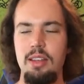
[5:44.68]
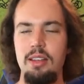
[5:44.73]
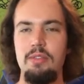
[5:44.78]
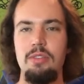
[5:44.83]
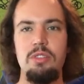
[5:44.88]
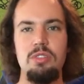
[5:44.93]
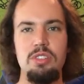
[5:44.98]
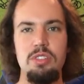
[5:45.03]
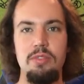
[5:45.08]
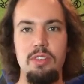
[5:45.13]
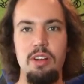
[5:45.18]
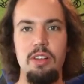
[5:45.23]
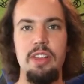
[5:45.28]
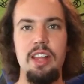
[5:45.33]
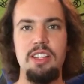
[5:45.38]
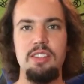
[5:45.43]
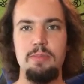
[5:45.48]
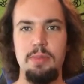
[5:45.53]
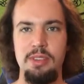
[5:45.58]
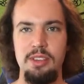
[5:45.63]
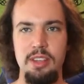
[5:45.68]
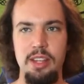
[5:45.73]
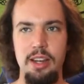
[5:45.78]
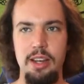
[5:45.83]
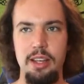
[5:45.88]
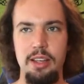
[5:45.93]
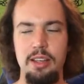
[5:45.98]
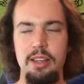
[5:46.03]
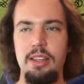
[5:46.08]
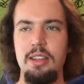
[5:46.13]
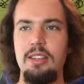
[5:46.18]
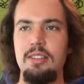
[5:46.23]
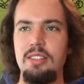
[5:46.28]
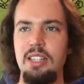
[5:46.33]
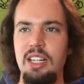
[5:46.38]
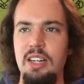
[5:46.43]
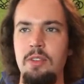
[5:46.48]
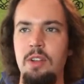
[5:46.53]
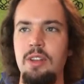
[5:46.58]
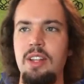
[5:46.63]
First of all, that's pathetic.
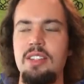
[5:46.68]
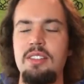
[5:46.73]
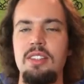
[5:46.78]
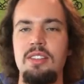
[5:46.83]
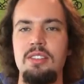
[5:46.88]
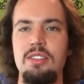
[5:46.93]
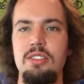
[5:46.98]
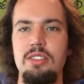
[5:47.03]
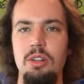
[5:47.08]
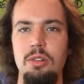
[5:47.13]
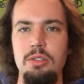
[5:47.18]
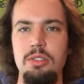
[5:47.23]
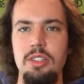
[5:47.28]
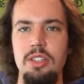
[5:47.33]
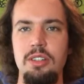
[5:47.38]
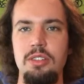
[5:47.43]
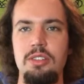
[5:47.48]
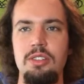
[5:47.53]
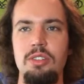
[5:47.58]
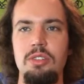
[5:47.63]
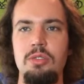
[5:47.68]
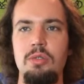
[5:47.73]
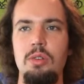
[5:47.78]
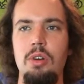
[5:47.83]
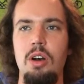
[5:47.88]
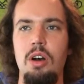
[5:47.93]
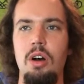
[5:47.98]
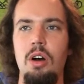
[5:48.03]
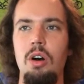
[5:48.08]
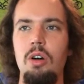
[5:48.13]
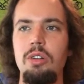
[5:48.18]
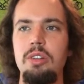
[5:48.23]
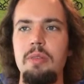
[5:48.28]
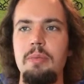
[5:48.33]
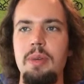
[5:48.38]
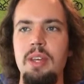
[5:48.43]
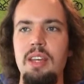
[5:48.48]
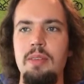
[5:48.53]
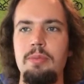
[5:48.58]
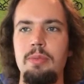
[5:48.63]
Second of all, that's insulting to all the
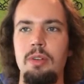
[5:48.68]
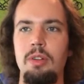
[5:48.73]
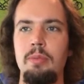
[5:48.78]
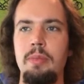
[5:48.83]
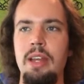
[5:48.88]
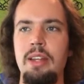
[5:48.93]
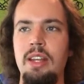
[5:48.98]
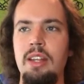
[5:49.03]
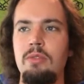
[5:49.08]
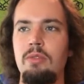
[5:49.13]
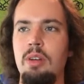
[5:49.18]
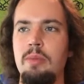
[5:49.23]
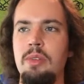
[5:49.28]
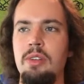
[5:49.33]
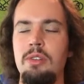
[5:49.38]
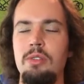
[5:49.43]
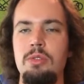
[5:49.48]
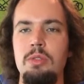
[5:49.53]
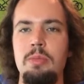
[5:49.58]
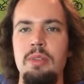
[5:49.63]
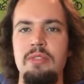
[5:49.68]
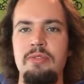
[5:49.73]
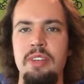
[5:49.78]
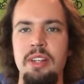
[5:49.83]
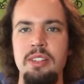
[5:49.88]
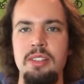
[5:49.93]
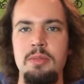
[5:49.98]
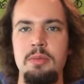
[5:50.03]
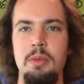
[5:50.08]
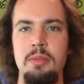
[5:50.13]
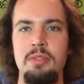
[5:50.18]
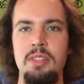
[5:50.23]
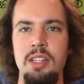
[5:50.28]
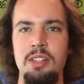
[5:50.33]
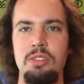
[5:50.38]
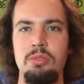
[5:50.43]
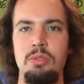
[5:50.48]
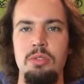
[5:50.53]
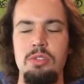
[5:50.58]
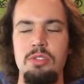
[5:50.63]
people, men and women, who have been victims of
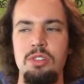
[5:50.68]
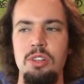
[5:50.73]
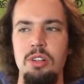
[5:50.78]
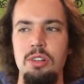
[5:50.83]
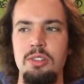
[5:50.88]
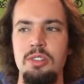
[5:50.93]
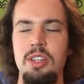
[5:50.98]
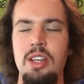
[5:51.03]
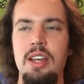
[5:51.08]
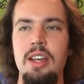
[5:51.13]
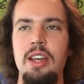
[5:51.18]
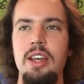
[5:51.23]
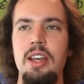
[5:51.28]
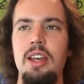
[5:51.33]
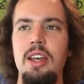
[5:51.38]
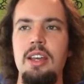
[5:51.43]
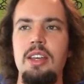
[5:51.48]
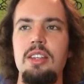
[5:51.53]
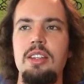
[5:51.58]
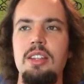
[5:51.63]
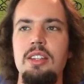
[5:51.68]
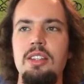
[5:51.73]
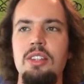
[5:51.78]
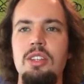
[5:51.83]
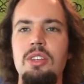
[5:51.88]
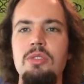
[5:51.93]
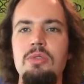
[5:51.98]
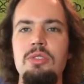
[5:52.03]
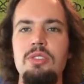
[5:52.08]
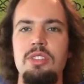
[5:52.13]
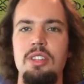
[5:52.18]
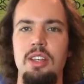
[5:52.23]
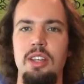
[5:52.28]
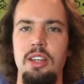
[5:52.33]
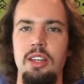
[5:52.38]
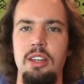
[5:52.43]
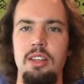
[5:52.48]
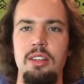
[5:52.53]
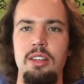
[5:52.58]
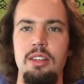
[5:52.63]
sexual assault,
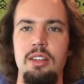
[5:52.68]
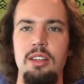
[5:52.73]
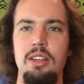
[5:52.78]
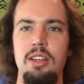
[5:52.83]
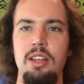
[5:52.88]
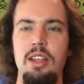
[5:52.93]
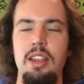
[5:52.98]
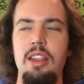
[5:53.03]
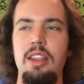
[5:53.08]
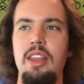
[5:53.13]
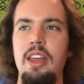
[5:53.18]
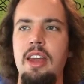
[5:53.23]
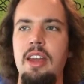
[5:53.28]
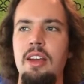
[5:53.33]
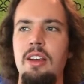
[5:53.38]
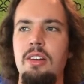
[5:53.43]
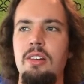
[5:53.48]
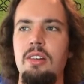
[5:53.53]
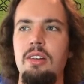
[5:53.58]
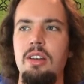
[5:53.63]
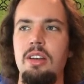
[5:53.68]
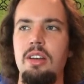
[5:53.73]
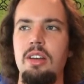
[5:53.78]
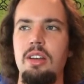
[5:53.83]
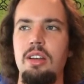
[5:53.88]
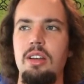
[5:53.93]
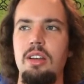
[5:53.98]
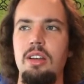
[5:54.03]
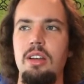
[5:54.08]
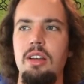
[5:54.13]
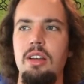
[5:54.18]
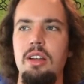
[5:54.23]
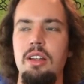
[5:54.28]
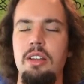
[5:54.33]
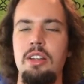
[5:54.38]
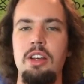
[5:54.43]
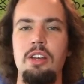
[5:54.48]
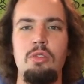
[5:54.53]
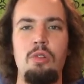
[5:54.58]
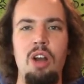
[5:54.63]
using the
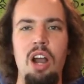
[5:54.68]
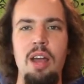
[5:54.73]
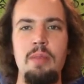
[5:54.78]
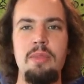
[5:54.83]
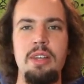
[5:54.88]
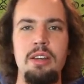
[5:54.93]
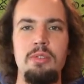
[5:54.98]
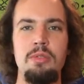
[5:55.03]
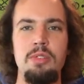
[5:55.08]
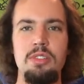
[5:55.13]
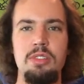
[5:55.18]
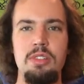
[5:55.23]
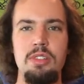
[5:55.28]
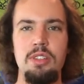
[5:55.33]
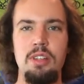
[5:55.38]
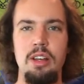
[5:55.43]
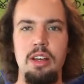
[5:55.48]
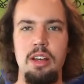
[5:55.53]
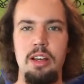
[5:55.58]
crime that was